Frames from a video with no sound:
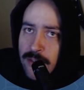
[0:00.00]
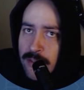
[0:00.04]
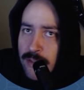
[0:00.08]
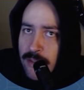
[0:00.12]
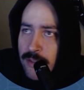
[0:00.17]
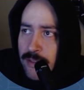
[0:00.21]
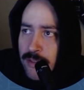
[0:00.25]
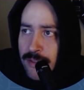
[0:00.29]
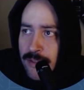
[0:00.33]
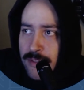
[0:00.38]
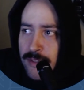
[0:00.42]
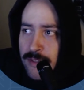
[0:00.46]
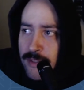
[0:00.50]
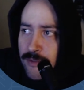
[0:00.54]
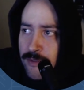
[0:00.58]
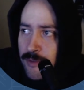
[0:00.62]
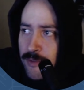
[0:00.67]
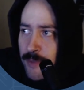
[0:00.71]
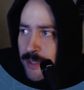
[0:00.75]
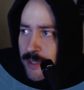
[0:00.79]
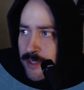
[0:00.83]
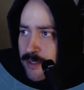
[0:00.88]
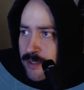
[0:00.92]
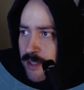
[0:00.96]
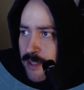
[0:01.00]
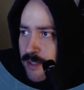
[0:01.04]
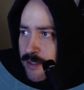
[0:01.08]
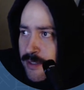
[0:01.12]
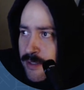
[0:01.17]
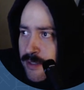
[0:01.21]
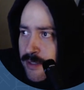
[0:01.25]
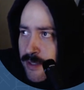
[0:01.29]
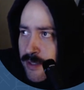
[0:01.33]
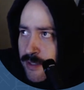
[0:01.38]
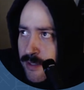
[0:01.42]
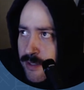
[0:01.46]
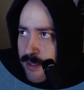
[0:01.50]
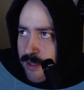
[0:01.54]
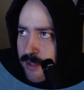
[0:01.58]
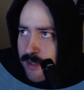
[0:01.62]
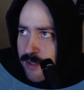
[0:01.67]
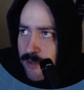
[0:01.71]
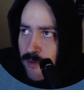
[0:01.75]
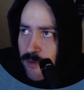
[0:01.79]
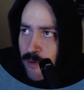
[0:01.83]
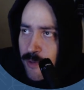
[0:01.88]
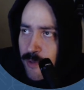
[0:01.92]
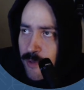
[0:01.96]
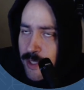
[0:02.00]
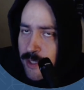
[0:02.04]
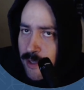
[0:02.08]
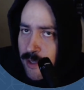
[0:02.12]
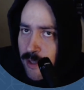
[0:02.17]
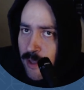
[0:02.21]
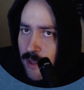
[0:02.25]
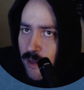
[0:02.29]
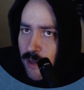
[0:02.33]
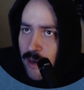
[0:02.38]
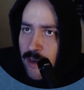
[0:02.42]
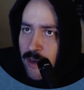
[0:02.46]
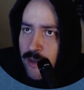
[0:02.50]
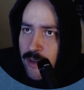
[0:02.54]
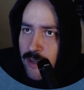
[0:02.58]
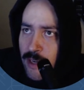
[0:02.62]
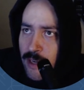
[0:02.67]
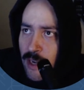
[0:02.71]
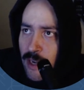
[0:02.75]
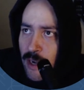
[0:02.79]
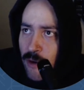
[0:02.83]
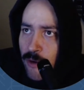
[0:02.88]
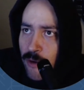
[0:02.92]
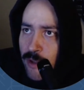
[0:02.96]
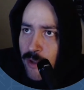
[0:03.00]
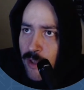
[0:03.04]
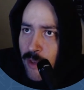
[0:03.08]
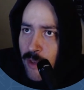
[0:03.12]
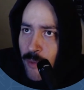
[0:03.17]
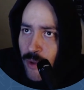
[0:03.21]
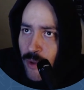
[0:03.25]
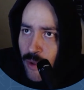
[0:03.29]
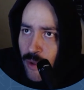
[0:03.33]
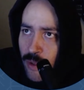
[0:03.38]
And this would make sense because this is what we declared in our YAML.